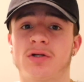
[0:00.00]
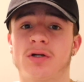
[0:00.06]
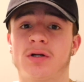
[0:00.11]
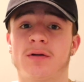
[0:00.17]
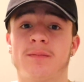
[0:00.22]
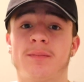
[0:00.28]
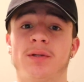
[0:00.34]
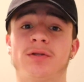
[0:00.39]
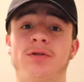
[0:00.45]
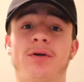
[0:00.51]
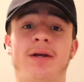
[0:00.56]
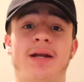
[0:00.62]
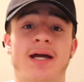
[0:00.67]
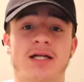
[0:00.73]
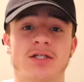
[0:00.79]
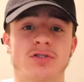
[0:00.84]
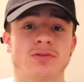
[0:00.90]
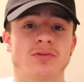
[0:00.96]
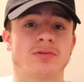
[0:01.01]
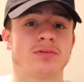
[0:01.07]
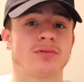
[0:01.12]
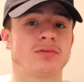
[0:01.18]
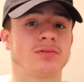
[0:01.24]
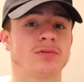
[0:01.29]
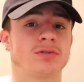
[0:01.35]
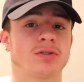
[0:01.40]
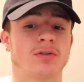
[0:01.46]
in them, but they're natural,
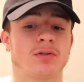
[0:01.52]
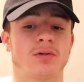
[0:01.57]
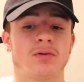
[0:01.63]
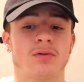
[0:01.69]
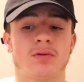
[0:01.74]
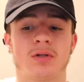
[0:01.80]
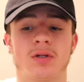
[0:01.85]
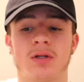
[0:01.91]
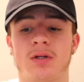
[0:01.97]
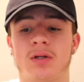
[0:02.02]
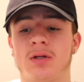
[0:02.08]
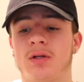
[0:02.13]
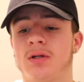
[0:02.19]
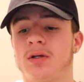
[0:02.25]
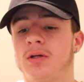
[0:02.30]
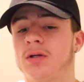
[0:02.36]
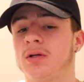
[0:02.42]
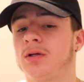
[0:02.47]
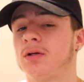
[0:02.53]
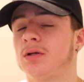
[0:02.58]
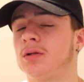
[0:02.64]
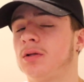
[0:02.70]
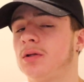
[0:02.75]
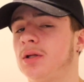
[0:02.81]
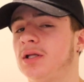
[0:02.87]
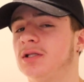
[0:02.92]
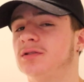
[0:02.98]
so
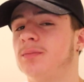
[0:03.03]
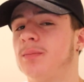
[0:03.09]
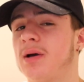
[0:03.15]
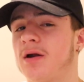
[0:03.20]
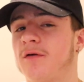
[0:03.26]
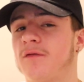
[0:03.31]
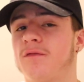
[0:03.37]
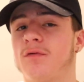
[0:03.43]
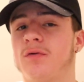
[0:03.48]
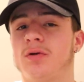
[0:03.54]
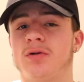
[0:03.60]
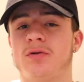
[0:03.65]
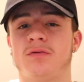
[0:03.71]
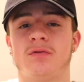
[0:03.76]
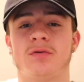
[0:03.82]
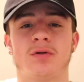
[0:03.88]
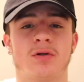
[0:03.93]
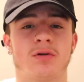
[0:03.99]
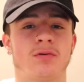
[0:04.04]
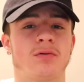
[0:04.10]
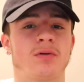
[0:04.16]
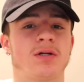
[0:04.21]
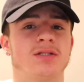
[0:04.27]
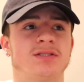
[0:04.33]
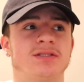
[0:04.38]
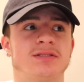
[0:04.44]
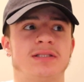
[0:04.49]
it's better for you, you know,
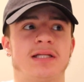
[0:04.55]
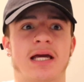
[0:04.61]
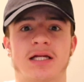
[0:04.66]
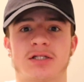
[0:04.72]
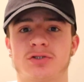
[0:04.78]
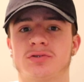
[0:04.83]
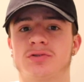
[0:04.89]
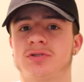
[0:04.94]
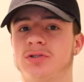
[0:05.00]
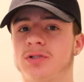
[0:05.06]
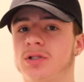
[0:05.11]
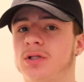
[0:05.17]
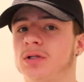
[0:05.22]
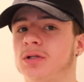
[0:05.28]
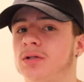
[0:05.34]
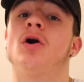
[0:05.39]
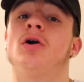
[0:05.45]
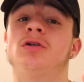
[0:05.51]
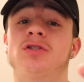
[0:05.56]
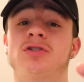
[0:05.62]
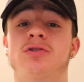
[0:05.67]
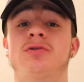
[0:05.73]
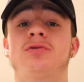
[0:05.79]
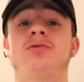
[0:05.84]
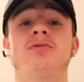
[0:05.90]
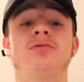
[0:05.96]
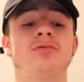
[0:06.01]
because it's natural sugar.
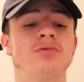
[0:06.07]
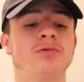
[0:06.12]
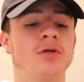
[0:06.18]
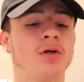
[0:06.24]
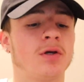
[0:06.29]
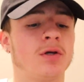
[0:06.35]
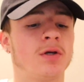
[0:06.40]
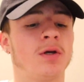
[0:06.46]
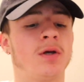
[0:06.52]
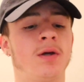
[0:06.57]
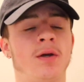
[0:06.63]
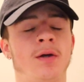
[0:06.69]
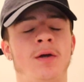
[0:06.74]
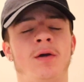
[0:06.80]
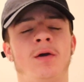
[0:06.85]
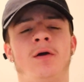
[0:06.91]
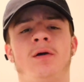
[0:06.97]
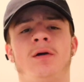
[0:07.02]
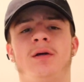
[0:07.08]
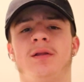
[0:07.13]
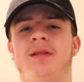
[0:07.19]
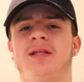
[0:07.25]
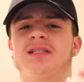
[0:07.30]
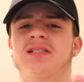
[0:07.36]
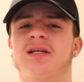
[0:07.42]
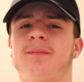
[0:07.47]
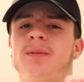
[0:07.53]
Also,
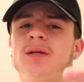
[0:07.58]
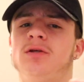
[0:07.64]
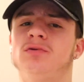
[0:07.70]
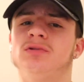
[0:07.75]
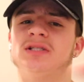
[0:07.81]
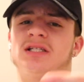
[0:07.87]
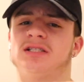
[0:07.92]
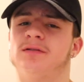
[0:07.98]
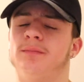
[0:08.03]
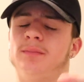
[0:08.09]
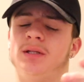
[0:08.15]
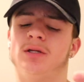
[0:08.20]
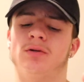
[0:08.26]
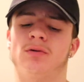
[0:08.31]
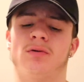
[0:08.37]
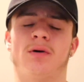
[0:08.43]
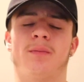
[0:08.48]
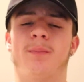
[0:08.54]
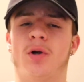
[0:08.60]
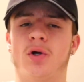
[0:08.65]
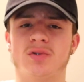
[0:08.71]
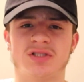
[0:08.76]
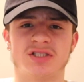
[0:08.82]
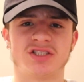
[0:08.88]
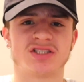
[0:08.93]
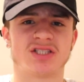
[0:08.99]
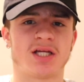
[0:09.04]
this can be used as a meal. A
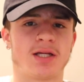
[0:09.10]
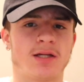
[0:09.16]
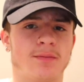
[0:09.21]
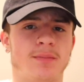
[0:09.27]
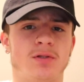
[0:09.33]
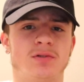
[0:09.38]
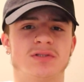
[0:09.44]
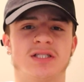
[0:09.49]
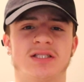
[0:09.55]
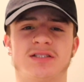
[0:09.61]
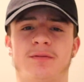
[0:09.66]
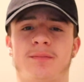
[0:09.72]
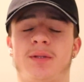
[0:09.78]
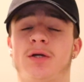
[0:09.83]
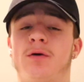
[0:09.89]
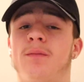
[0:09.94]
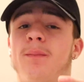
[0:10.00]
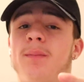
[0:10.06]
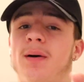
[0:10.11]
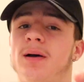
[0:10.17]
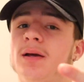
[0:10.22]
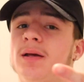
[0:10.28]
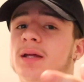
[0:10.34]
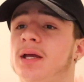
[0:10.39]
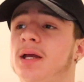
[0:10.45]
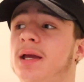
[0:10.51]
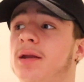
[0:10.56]
protein shake can be used as a meal,
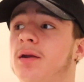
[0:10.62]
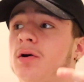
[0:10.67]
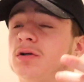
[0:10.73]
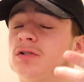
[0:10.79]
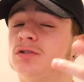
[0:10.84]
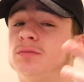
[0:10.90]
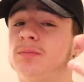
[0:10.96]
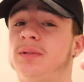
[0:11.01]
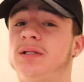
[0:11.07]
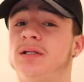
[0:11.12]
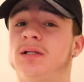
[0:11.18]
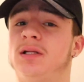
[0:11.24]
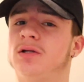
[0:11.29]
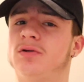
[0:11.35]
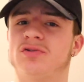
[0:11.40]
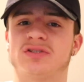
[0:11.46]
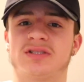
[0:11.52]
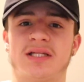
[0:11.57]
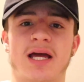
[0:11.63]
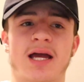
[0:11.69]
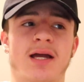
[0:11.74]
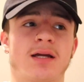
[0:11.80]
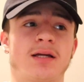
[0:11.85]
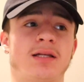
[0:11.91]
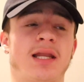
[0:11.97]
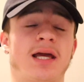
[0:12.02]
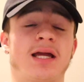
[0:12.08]
but it can also be a little
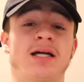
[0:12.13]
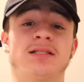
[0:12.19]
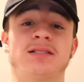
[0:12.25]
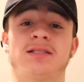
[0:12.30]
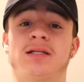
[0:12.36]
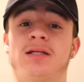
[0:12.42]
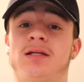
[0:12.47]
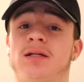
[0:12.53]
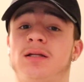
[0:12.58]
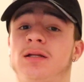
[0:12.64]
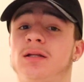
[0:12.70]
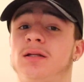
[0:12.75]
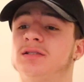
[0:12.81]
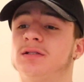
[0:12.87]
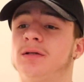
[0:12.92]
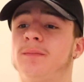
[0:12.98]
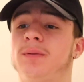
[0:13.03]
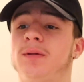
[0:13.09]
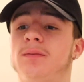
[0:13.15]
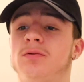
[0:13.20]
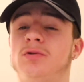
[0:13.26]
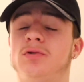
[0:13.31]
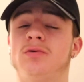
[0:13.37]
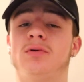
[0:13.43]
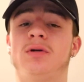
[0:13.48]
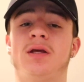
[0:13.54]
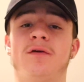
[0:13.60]
snack. Like I said, some people
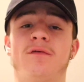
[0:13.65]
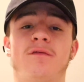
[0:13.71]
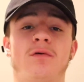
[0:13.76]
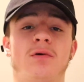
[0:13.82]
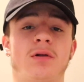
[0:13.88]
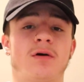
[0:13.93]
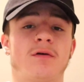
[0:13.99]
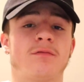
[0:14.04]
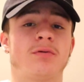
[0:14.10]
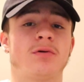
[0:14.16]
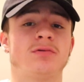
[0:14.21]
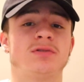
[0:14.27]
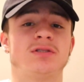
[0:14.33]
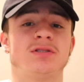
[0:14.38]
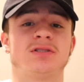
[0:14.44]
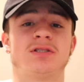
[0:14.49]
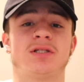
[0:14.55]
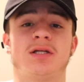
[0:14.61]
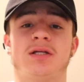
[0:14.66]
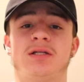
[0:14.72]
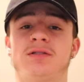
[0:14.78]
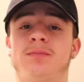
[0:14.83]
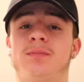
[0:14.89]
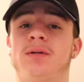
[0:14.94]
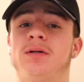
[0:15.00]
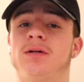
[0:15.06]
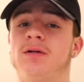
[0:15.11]
do get full off protein shakes,
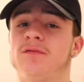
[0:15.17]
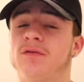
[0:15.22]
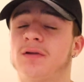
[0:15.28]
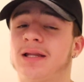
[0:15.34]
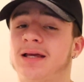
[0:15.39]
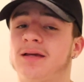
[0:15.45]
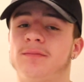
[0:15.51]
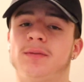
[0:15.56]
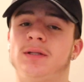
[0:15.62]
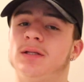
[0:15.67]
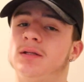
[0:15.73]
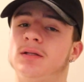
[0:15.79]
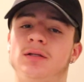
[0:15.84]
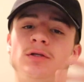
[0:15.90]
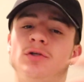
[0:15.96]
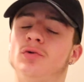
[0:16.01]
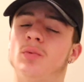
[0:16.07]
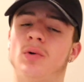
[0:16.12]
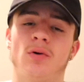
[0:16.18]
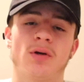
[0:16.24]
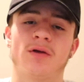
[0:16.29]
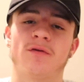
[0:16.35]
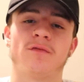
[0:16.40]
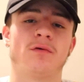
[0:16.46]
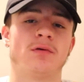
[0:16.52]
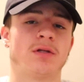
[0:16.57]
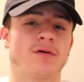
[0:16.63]
but if you're like me, you won't
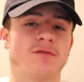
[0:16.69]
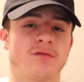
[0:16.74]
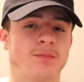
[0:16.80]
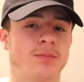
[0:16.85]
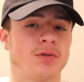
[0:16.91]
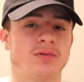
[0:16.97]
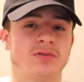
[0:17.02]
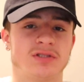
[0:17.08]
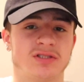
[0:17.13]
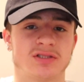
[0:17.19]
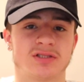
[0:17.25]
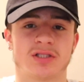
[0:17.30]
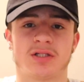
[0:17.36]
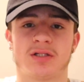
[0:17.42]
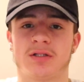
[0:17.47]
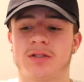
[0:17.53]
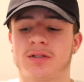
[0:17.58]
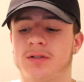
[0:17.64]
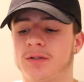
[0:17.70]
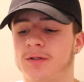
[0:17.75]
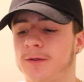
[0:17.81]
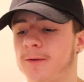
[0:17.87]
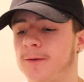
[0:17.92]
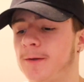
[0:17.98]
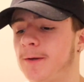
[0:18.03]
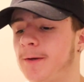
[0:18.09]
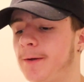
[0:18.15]
get full off a protein shake.
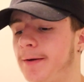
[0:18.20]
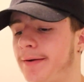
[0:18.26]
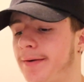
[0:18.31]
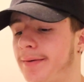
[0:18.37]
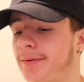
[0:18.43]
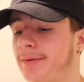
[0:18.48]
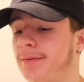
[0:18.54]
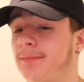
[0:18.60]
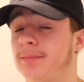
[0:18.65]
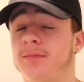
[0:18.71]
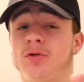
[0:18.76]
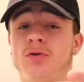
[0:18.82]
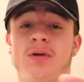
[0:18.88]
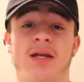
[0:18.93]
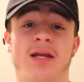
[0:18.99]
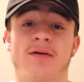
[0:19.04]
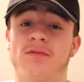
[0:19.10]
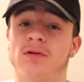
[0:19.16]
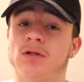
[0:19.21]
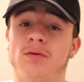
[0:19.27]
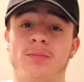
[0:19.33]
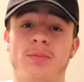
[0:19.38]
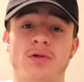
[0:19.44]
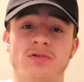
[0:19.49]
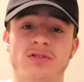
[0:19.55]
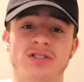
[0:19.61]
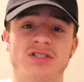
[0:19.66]
You can have a little
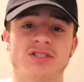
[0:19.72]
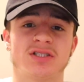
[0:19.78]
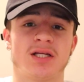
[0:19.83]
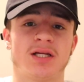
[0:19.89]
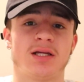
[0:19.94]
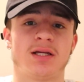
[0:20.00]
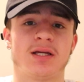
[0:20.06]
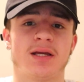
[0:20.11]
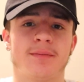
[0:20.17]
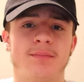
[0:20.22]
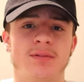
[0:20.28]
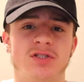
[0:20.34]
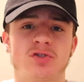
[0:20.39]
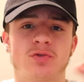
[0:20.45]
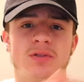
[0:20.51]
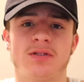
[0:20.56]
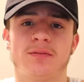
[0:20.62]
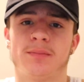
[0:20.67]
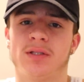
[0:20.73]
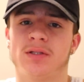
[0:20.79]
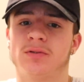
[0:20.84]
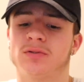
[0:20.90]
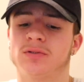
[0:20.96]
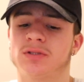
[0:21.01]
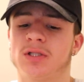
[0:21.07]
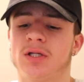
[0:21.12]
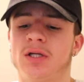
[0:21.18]
protein shake in between
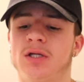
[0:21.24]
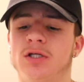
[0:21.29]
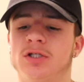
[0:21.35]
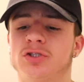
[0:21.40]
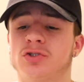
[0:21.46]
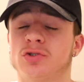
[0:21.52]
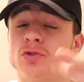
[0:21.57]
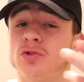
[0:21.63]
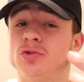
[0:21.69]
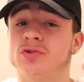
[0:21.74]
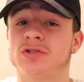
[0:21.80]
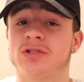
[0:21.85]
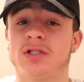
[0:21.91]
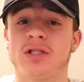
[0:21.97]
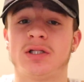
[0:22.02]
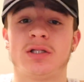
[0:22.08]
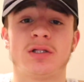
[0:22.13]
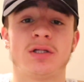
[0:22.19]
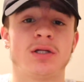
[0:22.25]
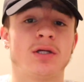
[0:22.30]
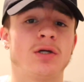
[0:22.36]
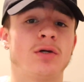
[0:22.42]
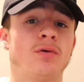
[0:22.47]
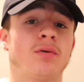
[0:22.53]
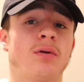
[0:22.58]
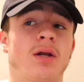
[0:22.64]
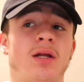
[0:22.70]
meals. So usually
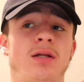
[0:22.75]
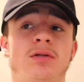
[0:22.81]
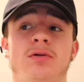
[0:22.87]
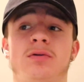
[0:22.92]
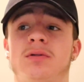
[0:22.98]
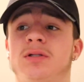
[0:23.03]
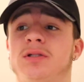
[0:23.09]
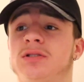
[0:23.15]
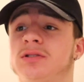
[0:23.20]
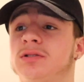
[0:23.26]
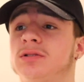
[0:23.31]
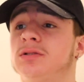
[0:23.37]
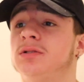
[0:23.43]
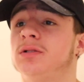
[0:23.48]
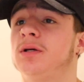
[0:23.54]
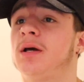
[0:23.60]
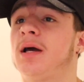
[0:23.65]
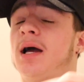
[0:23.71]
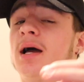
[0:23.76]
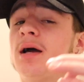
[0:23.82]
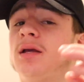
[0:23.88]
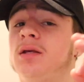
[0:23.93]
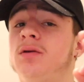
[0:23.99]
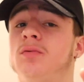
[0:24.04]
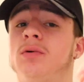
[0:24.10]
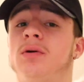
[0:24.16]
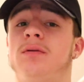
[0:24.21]
what I do is I
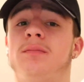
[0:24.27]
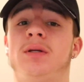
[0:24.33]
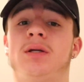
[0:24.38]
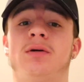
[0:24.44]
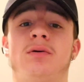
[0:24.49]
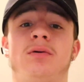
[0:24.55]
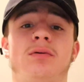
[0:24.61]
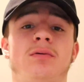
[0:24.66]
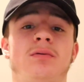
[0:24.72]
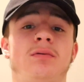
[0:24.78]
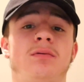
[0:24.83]
eat one meal,